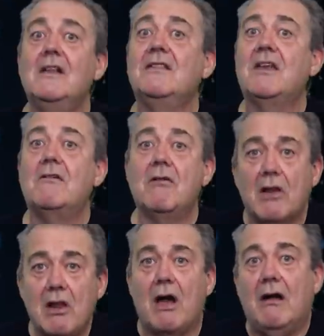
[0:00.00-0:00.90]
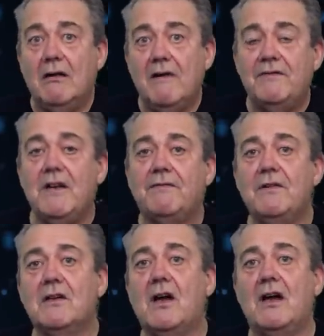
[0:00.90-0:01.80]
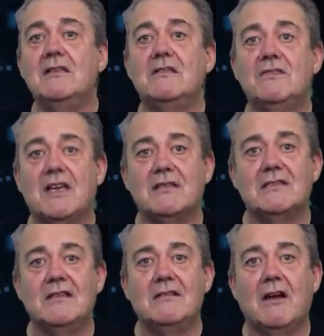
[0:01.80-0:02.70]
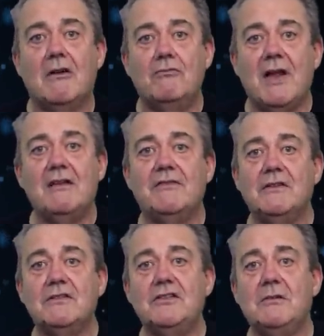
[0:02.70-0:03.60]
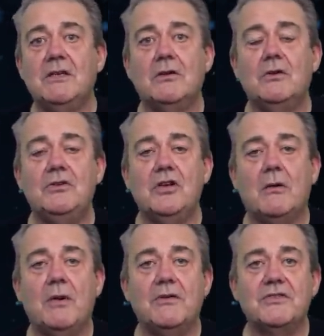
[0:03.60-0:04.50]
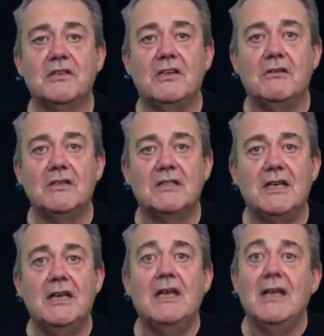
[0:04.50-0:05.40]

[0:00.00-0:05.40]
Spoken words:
There are a lot of different kinds of testing that are relevant to doing a good job on security,